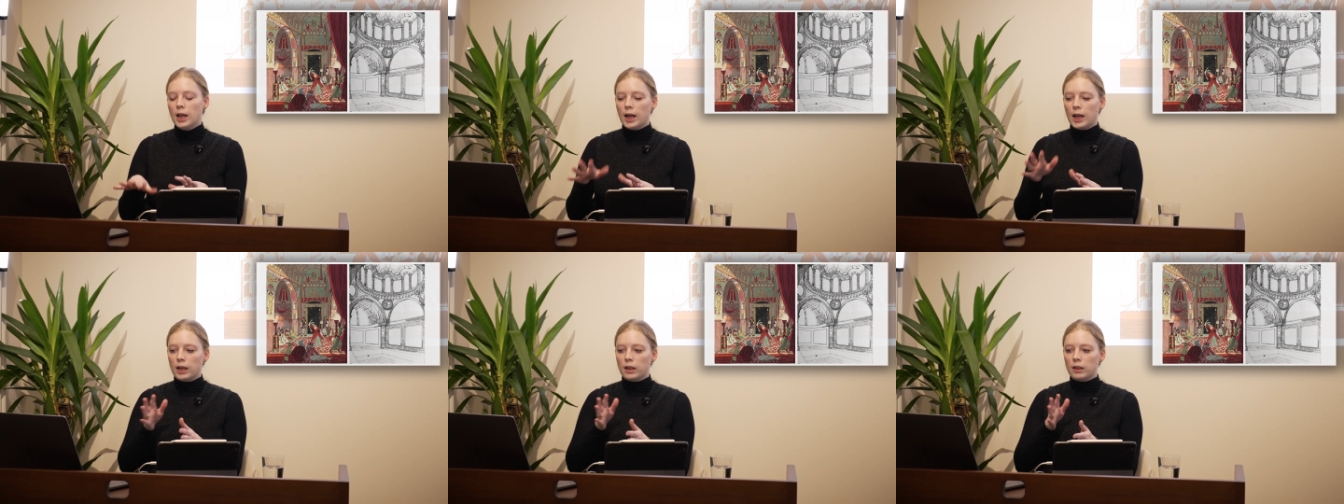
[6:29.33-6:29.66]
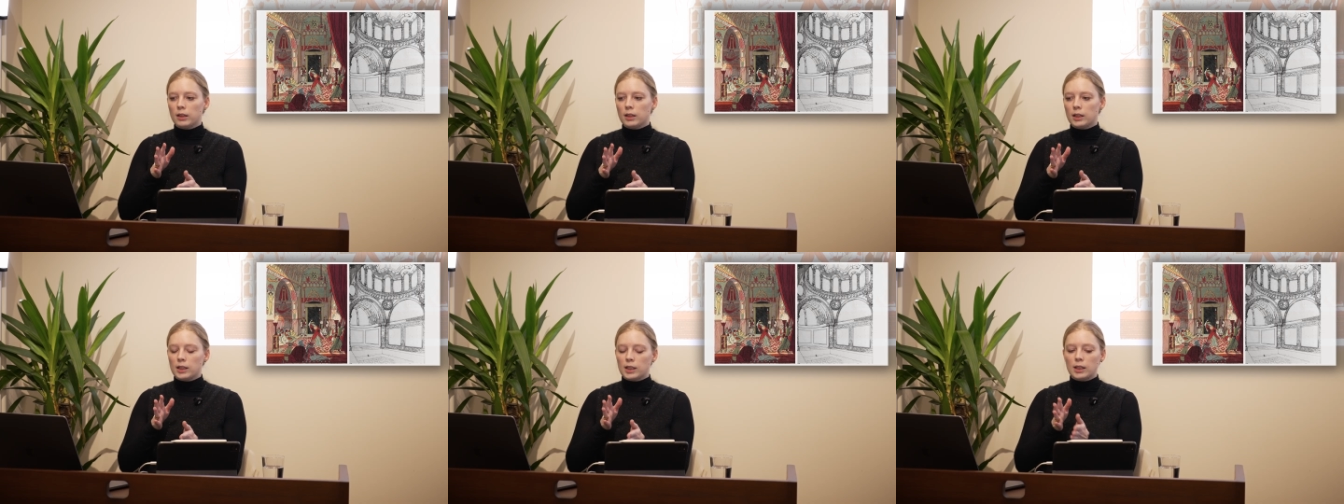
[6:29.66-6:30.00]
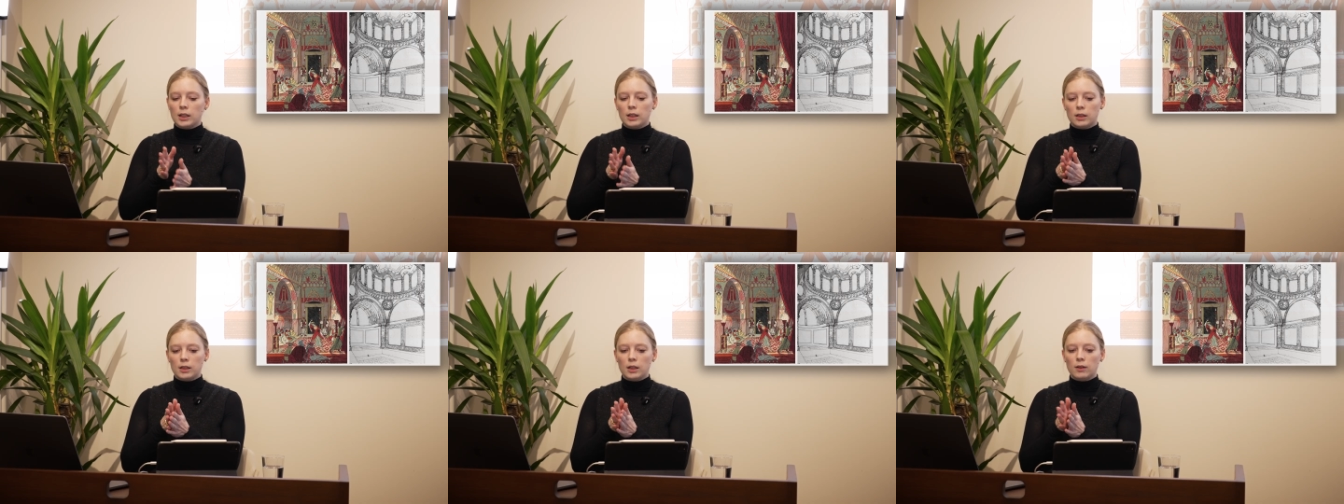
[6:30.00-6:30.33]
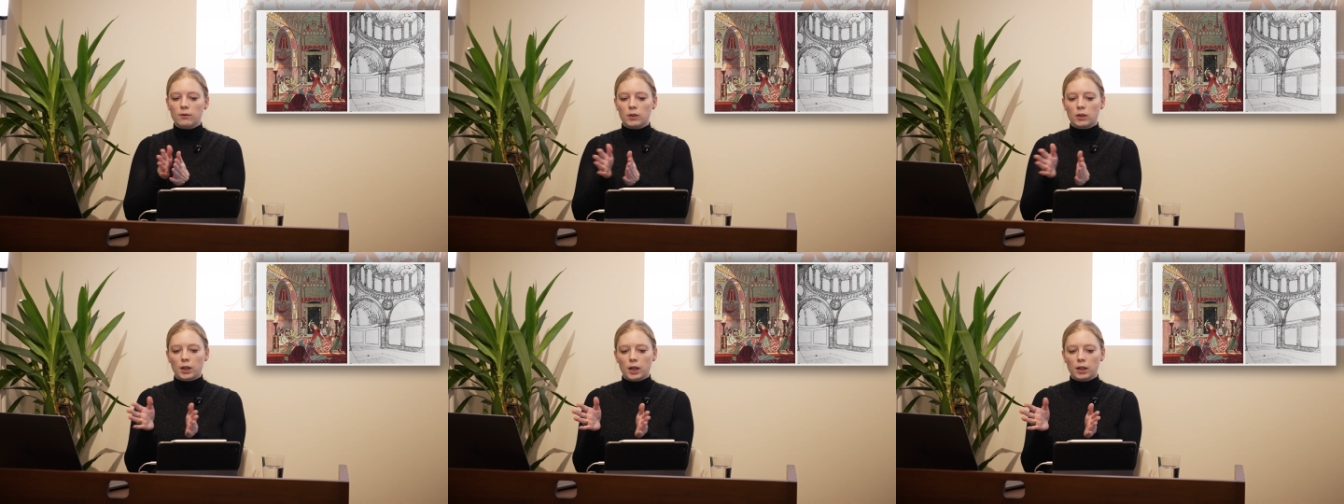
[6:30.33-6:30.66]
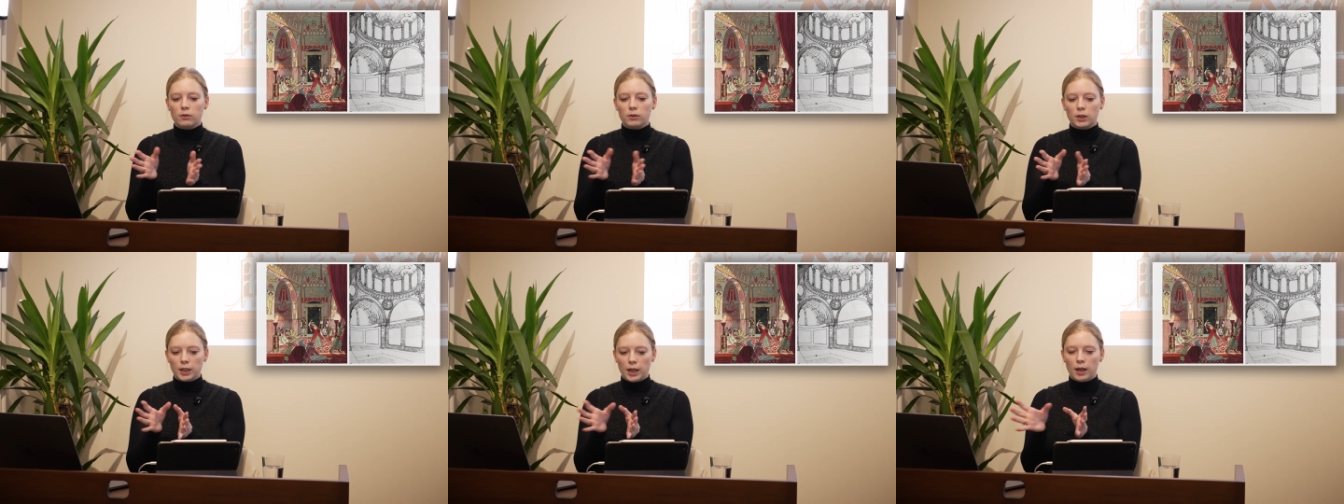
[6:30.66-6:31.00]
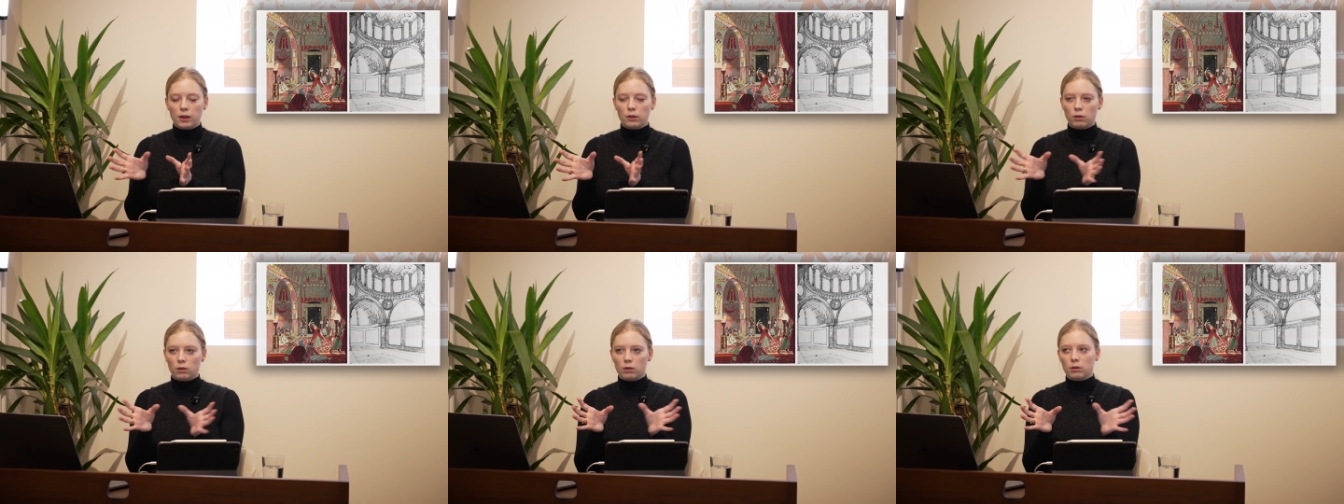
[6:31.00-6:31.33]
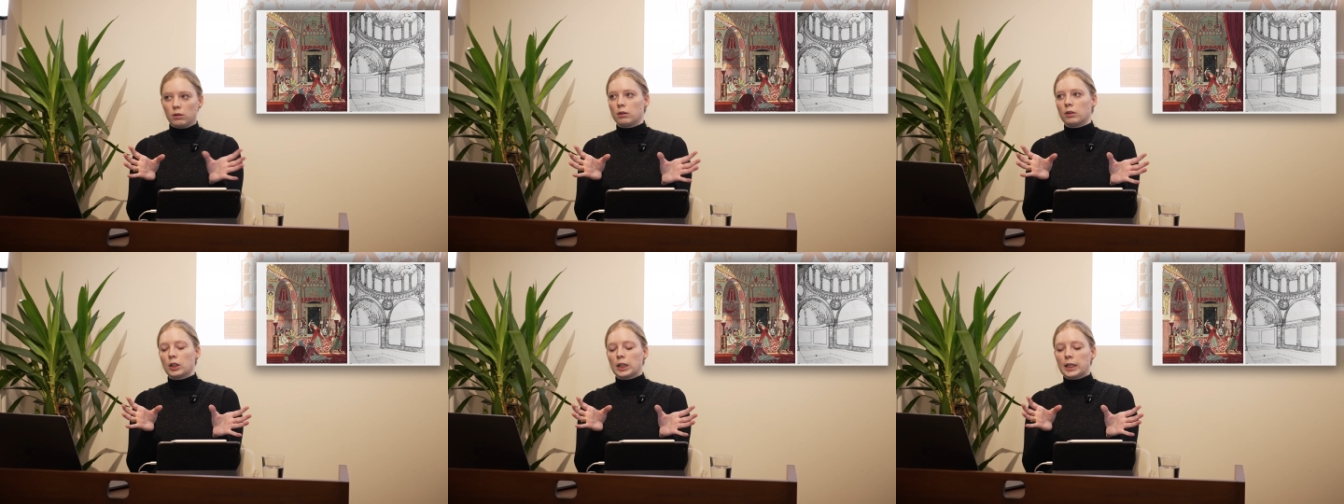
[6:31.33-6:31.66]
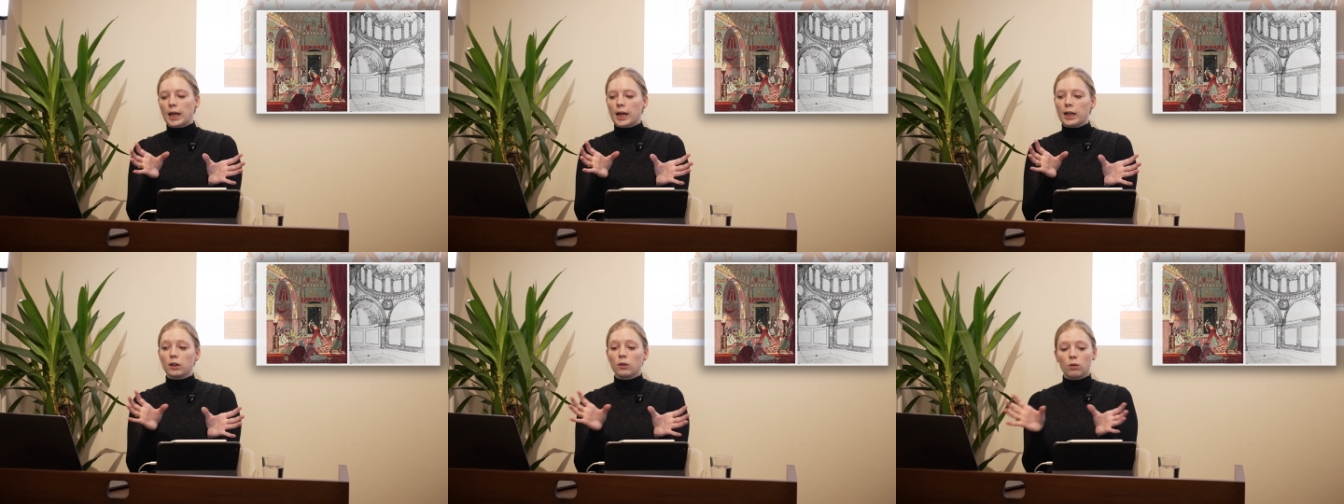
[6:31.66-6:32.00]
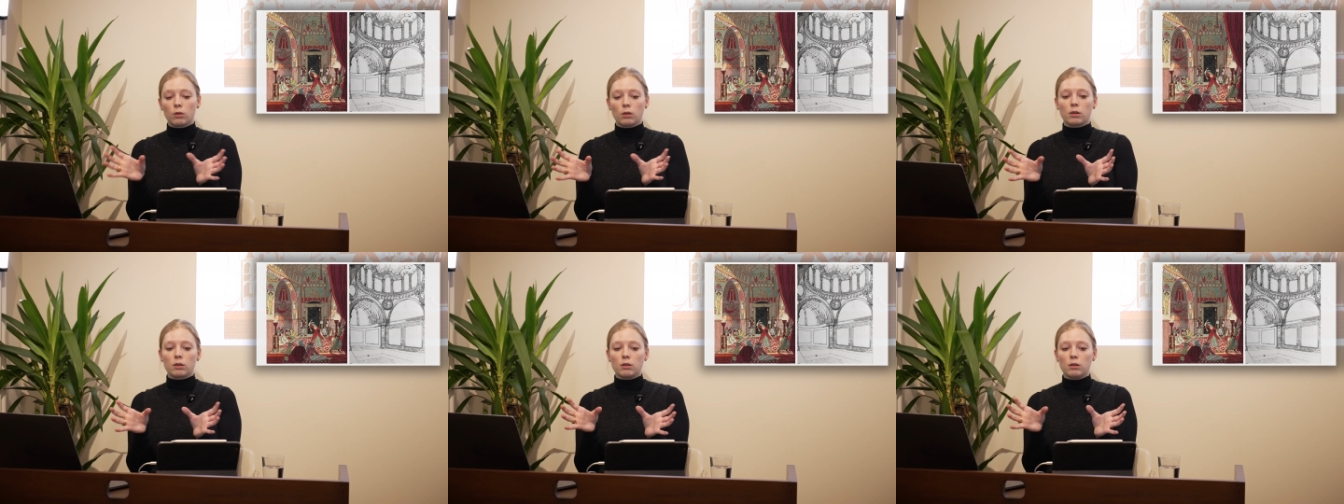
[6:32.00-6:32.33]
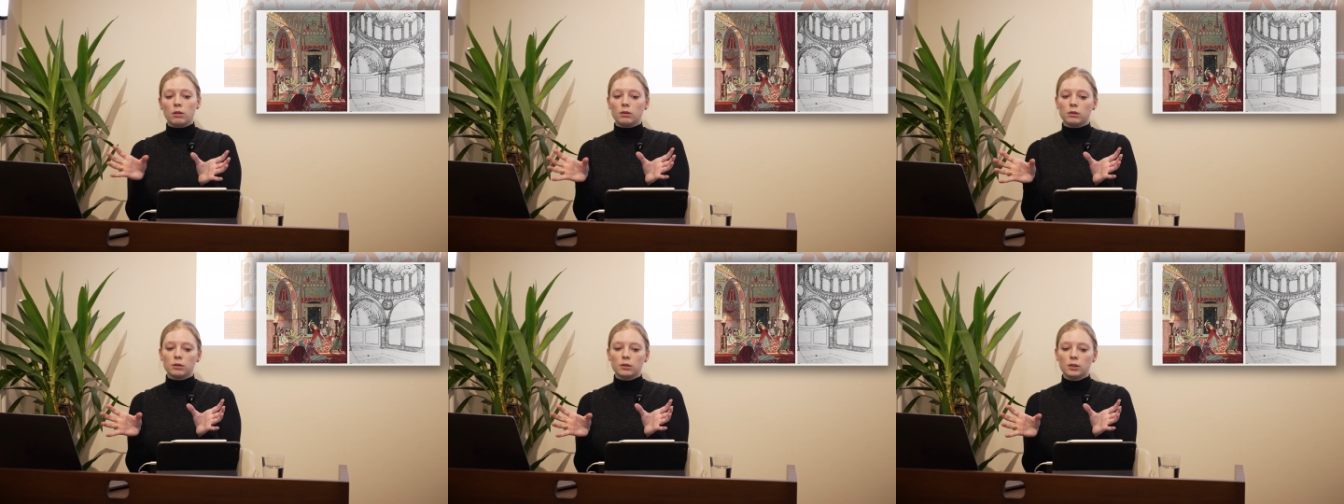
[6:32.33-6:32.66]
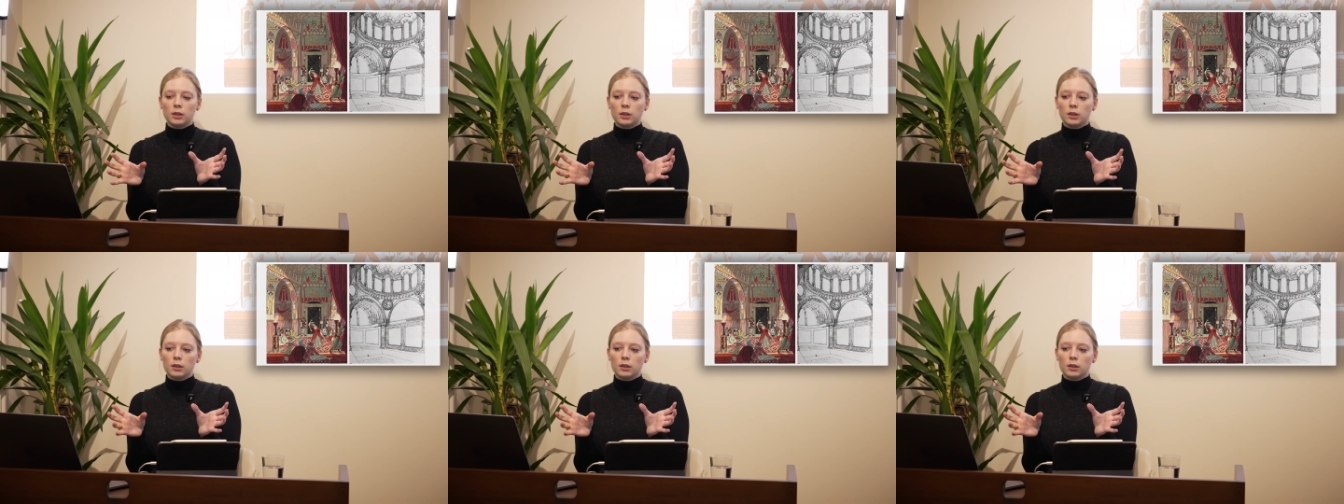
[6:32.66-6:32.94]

And it's even kind of a categorical